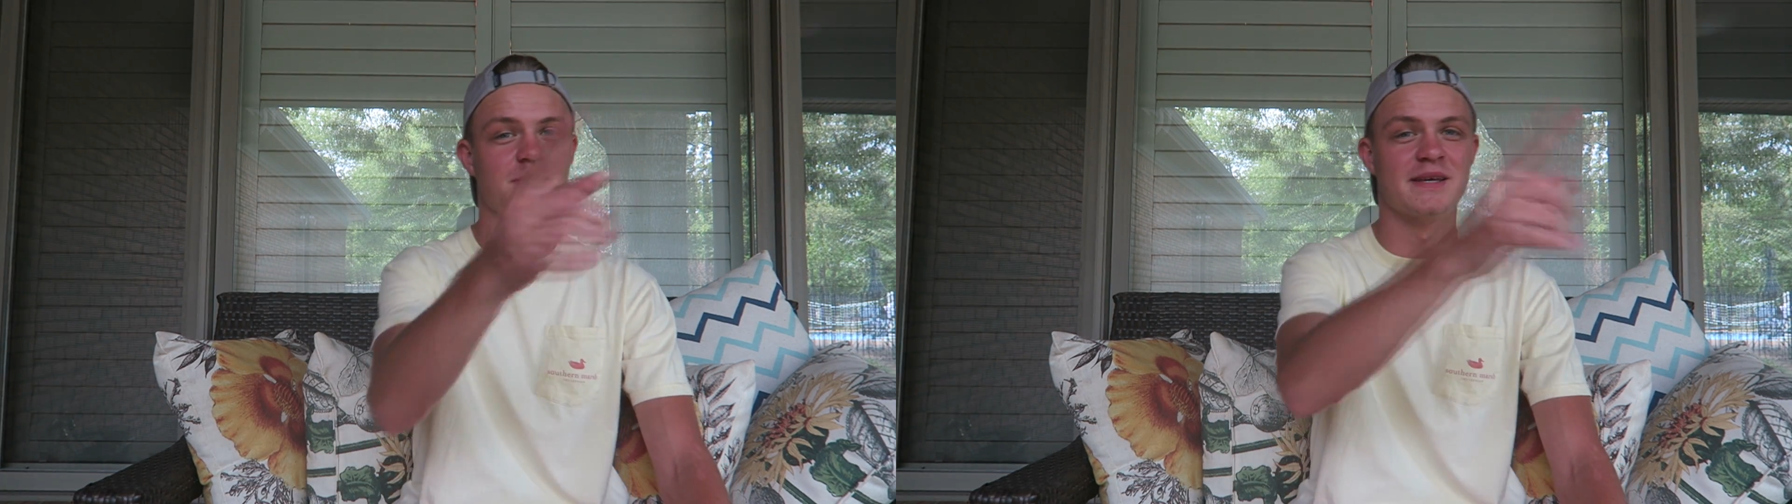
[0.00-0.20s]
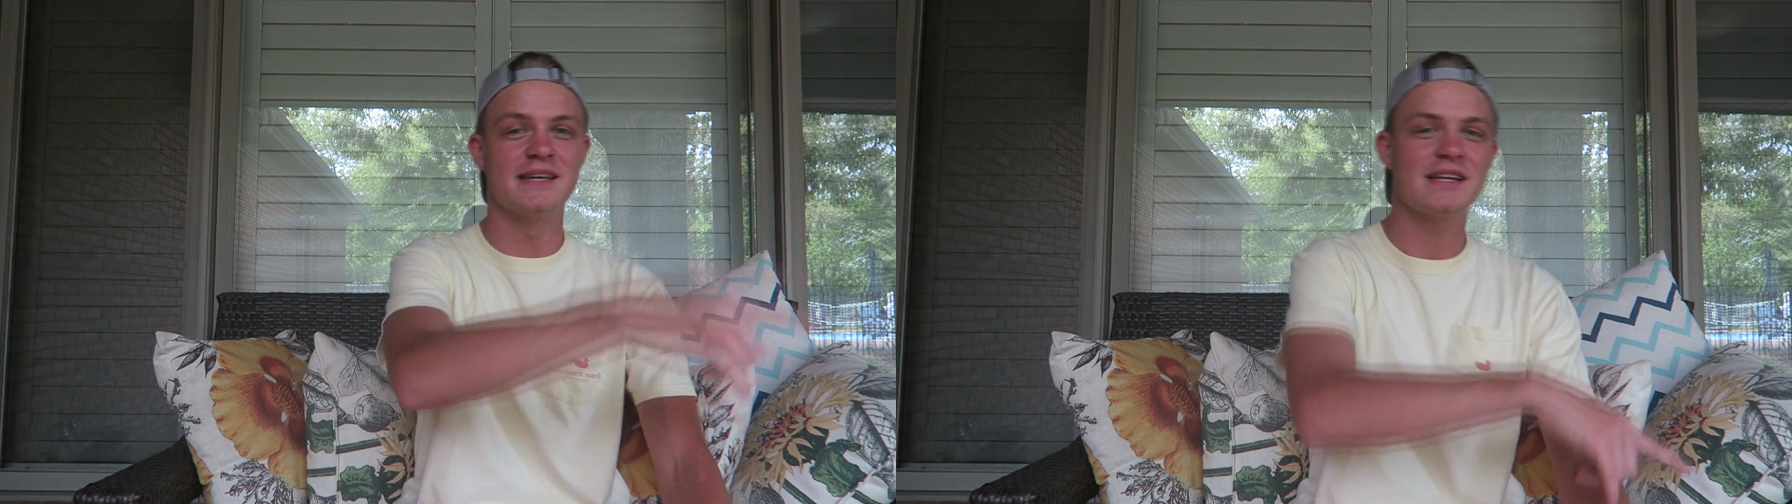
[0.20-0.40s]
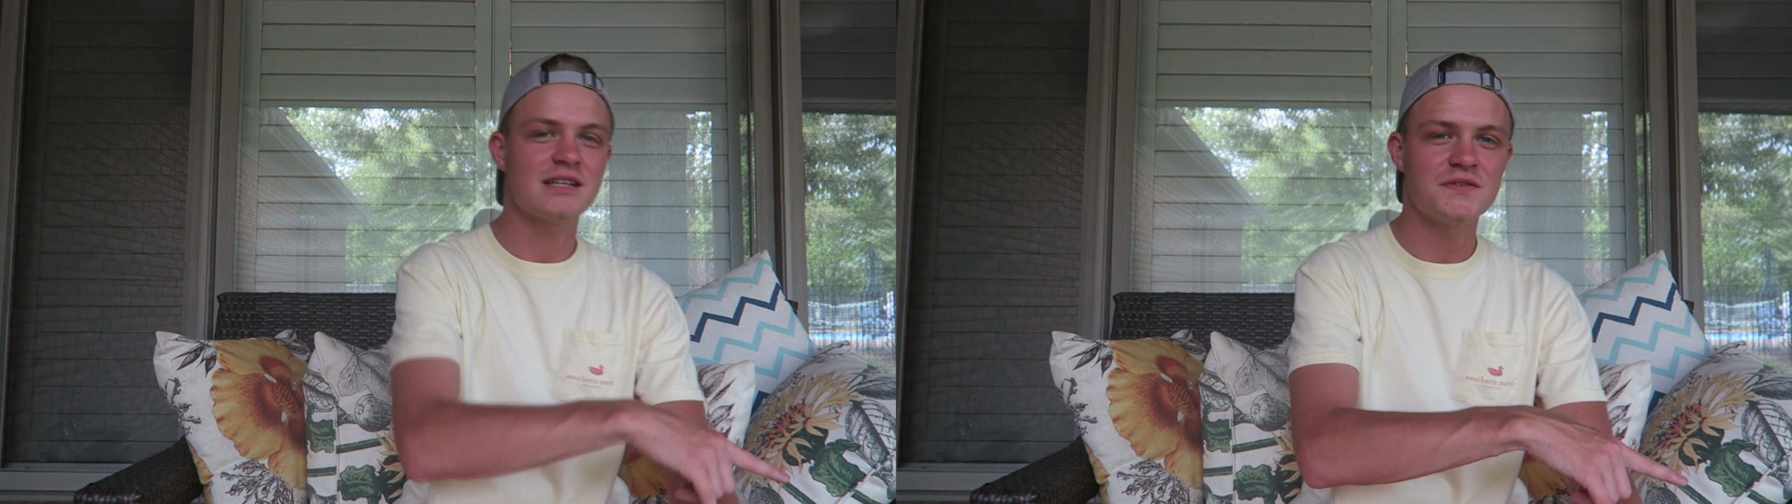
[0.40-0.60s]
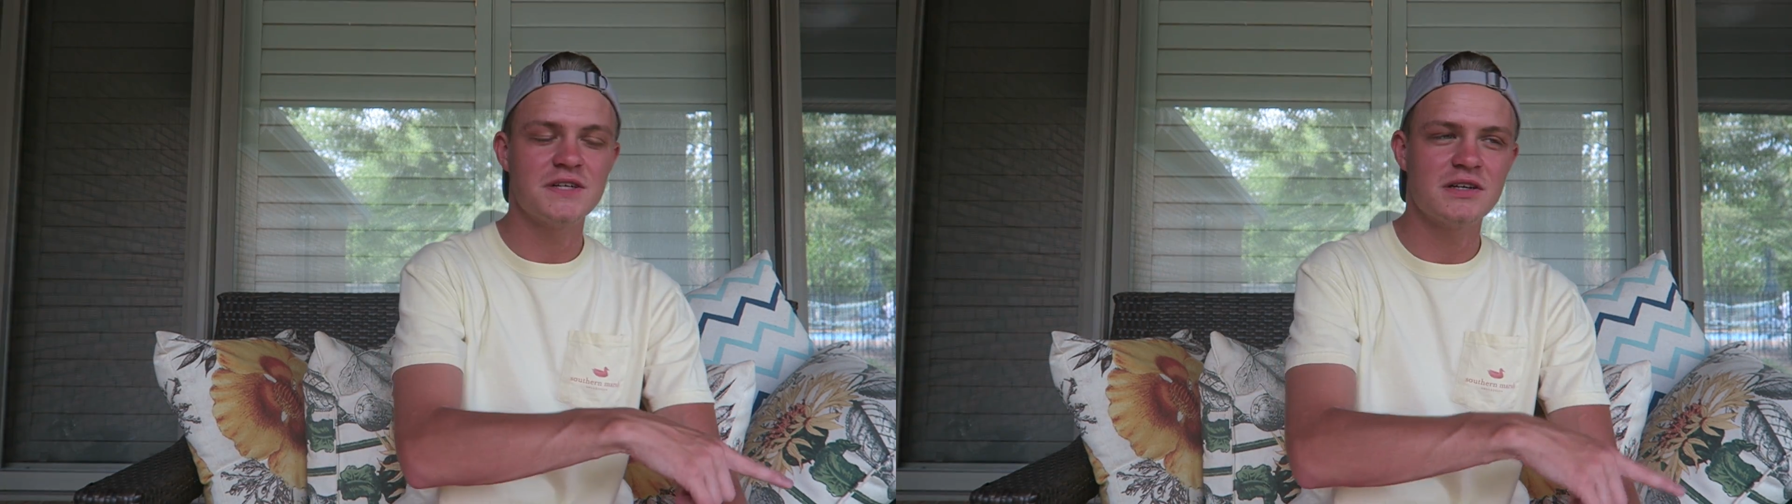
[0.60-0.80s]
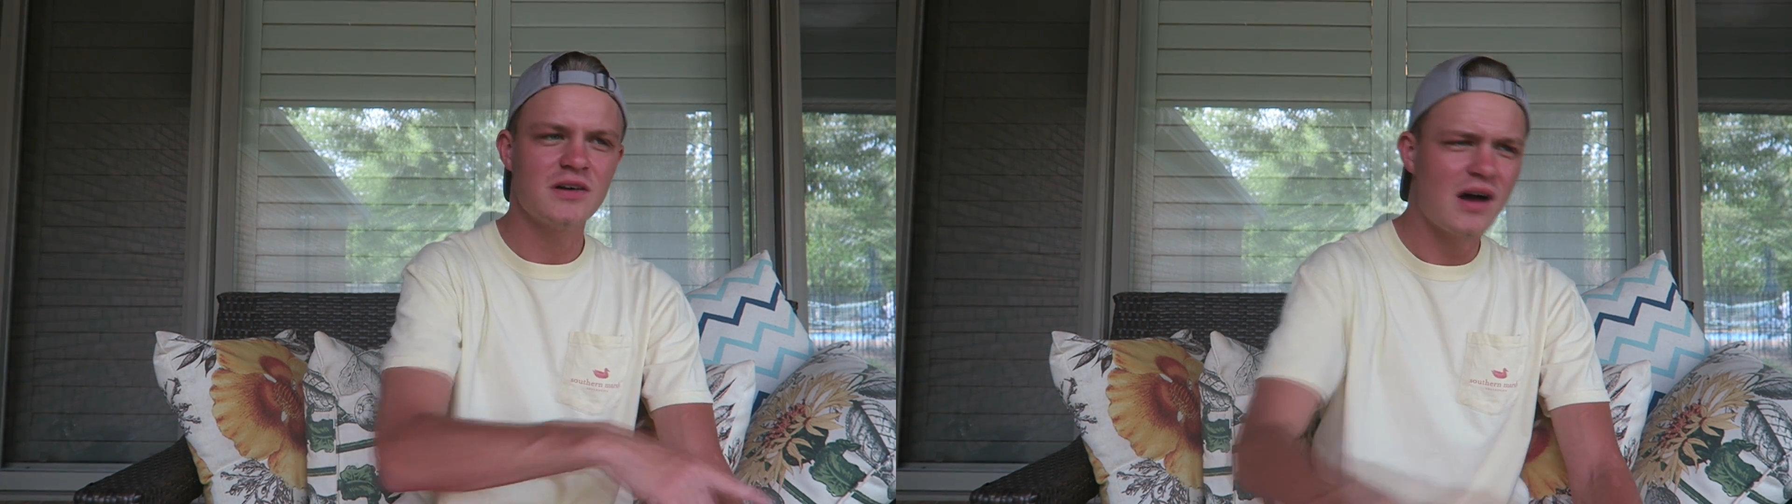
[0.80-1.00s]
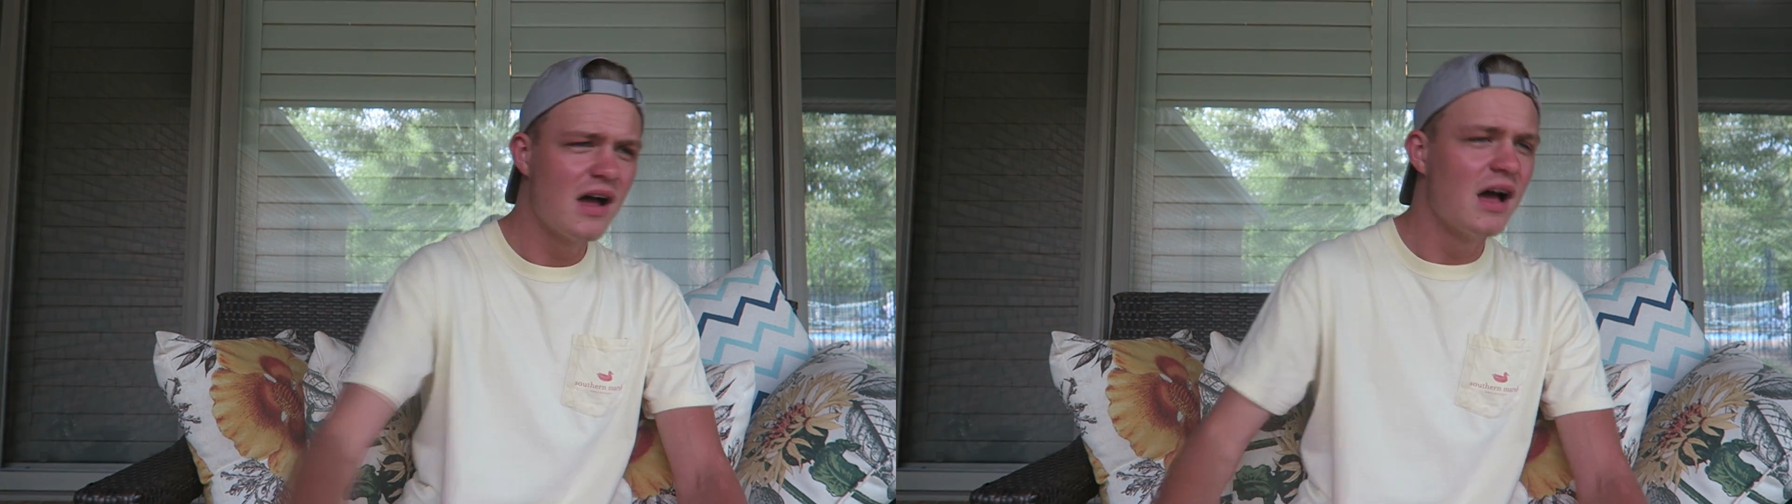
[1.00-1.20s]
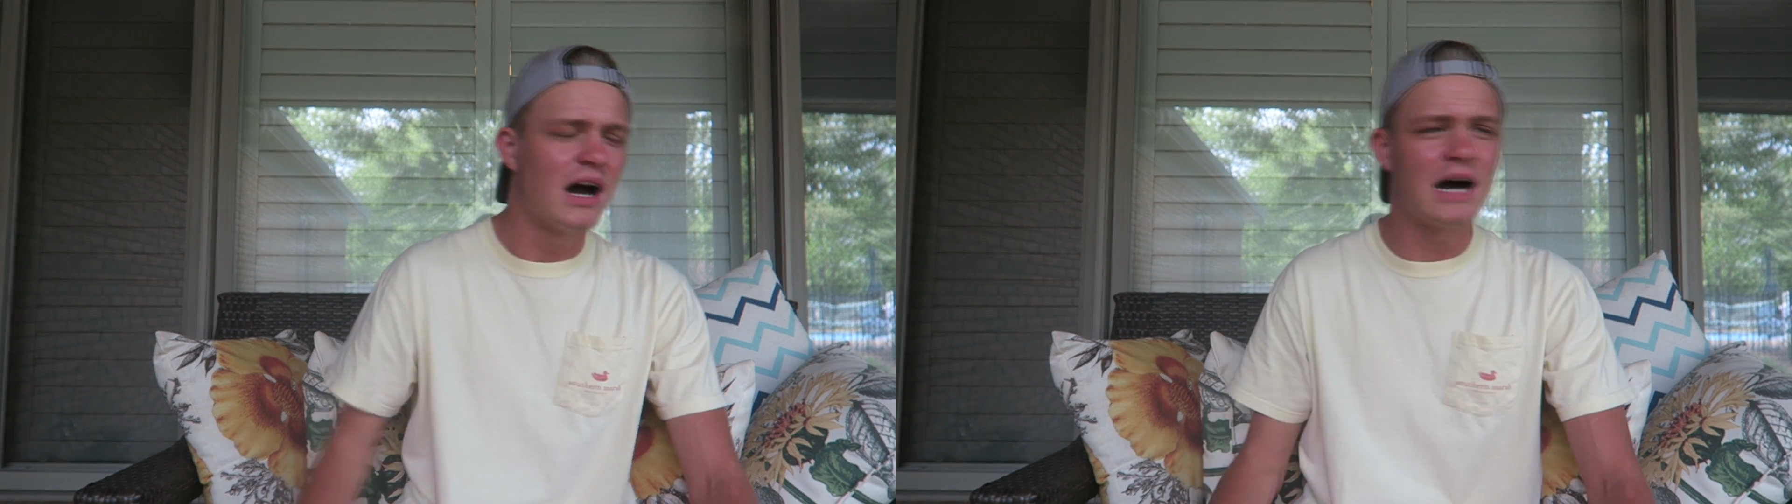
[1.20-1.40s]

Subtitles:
from the beginning of this video.